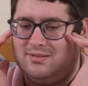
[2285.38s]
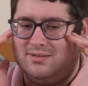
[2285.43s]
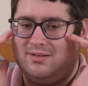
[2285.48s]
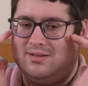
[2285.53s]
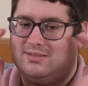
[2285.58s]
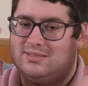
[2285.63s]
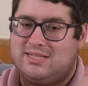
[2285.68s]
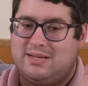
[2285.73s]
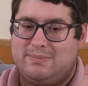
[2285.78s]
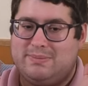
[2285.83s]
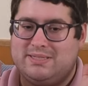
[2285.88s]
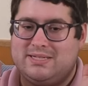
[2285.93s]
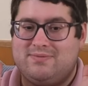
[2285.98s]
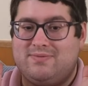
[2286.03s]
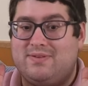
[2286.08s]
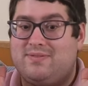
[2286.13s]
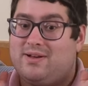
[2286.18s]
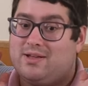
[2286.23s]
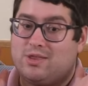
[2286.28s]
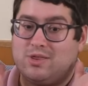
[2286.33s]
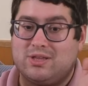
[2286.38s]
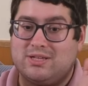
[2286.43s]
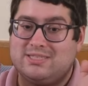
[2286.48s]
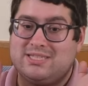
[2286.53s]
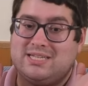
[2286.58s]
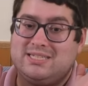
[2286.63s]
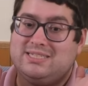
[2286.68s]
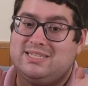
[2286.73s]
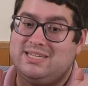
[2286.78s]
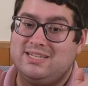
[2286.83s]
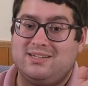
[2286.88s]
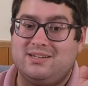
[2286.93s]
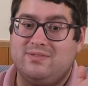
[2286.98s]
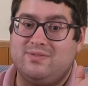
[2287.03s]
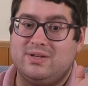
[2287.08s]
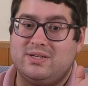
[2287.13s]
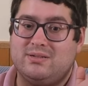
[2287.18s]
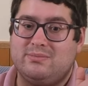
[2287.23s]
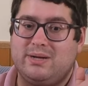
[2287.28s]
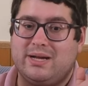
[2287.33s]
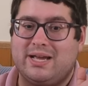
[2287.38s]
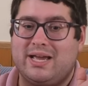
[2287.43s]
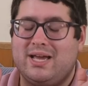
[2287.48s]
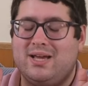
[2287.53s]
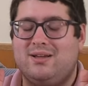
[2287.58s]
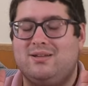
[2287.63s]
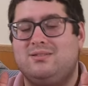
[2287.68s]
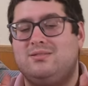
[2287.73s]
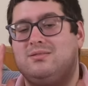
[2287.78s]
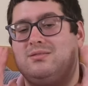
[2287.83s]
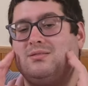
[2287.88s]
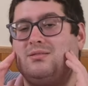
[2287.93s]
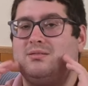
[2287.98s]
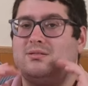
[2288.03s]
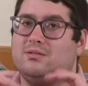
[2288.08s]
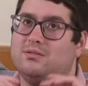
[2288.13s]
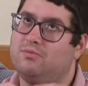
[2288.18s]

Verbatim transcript: stop myself from other things I need to film, I guess.